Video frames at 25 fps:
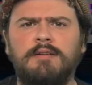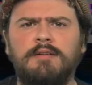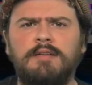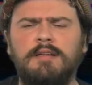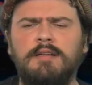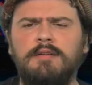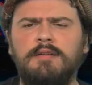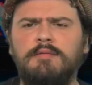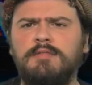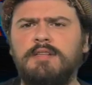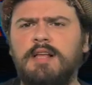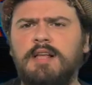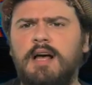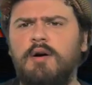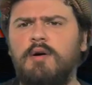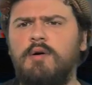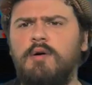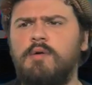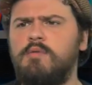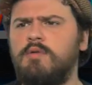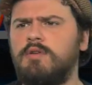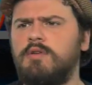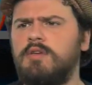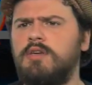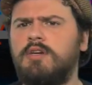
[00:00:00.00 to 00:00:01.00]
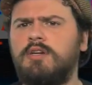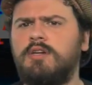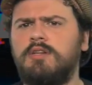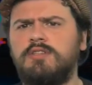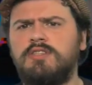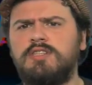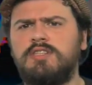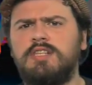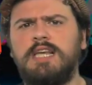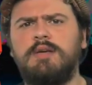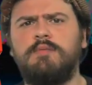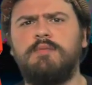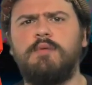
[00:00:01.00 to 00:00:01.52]
and it was like, oh, well, you can
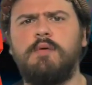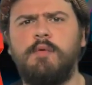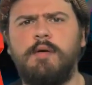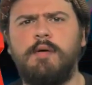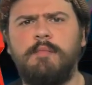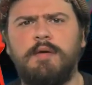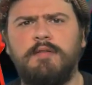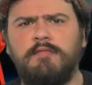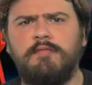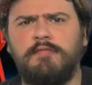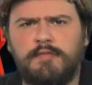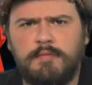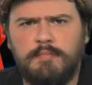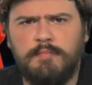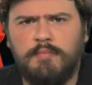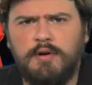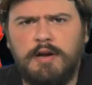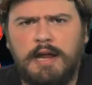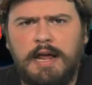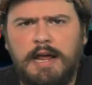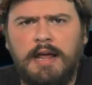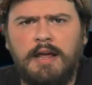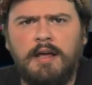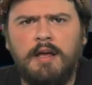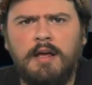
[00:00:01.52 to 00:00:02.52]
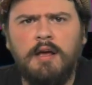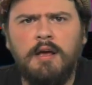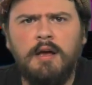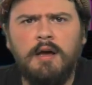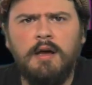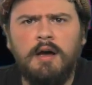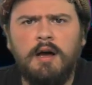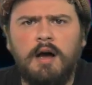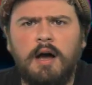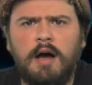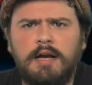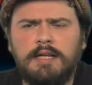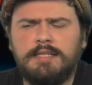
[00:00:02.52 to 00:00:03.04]
sleep with women for money.
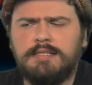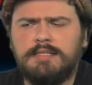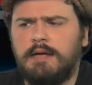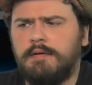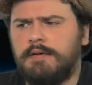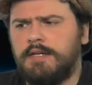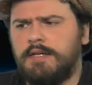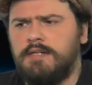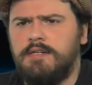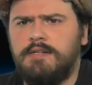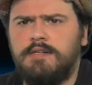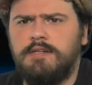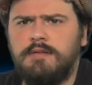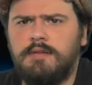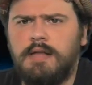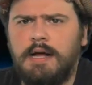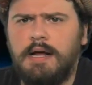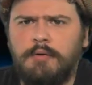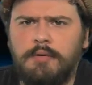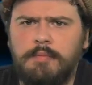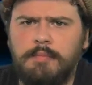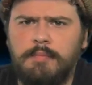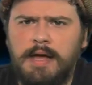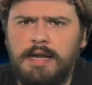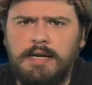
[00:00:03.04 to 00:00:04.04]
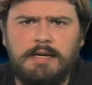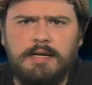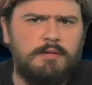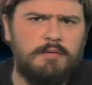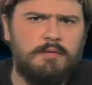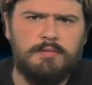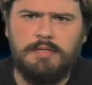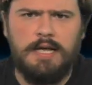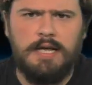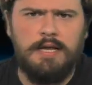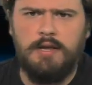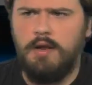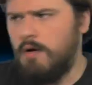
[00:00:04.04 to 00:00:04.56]
And it's like, can you do that with men? And it
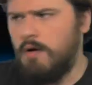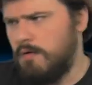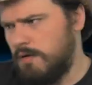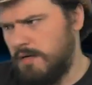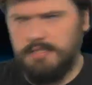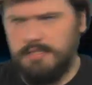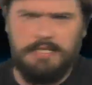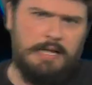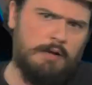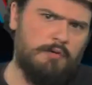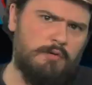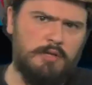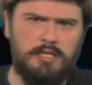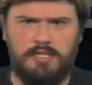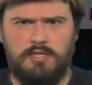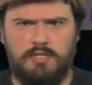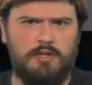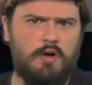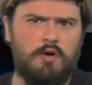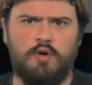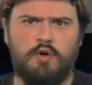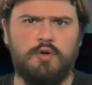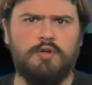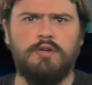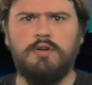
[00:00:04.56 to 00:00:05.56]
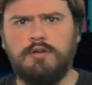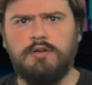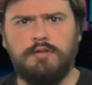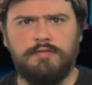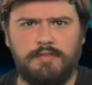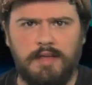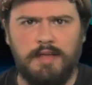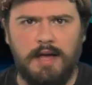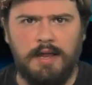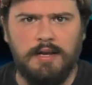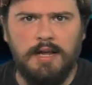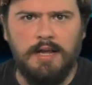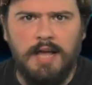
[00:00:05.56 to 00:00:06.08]
was like, no. And it's like, well, it's not good enough
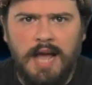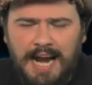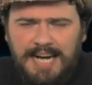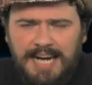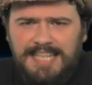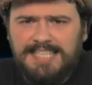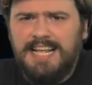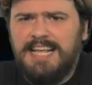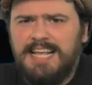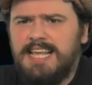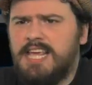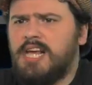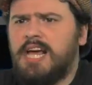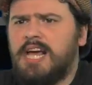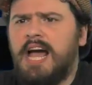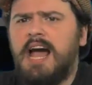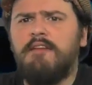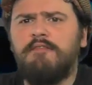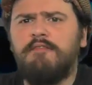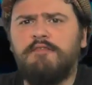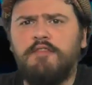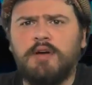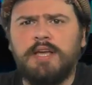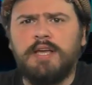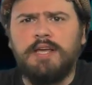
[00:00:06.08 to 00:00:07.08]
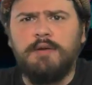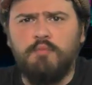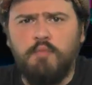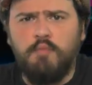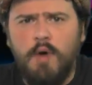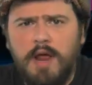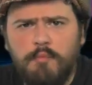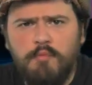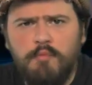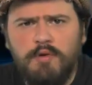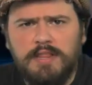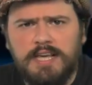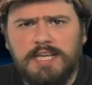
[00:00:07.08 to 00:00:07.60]
then. And it's like, you can't fucking
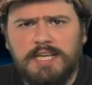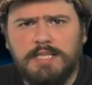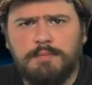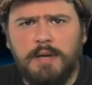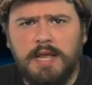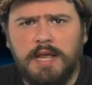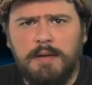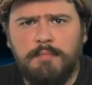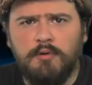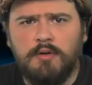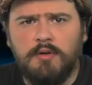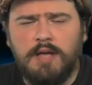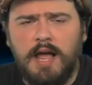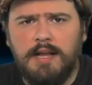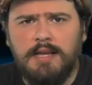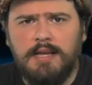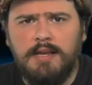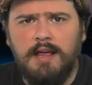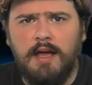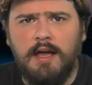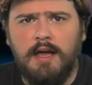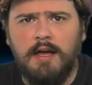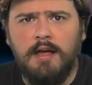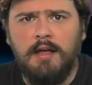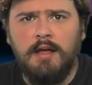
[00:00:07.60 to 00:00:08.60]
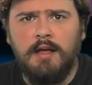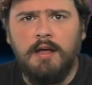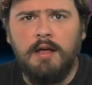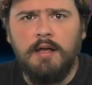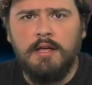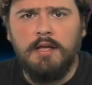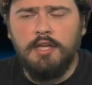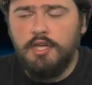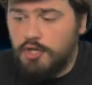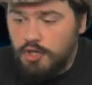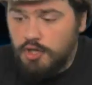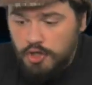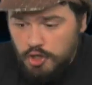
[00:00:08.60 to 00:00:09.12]
win with these people, can you?
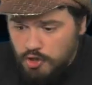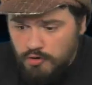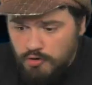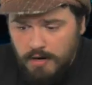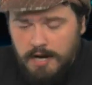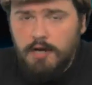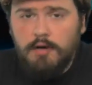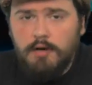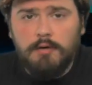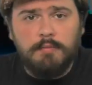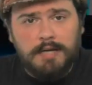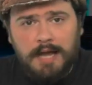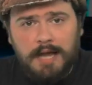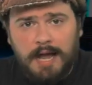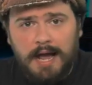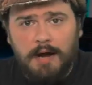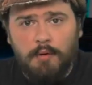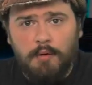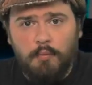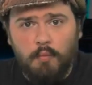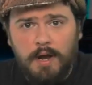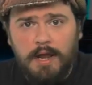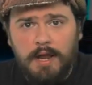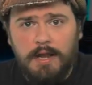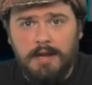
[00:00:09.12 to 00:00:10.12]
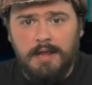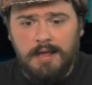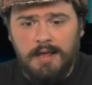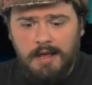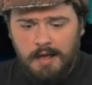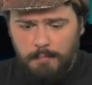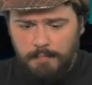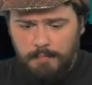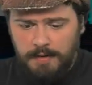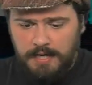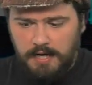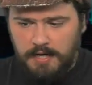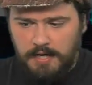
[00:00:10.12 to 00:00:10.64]
You just straight up can't win,
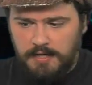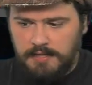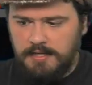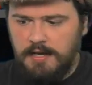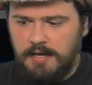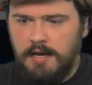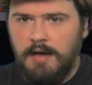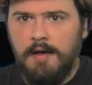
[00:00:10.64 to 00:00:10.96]
because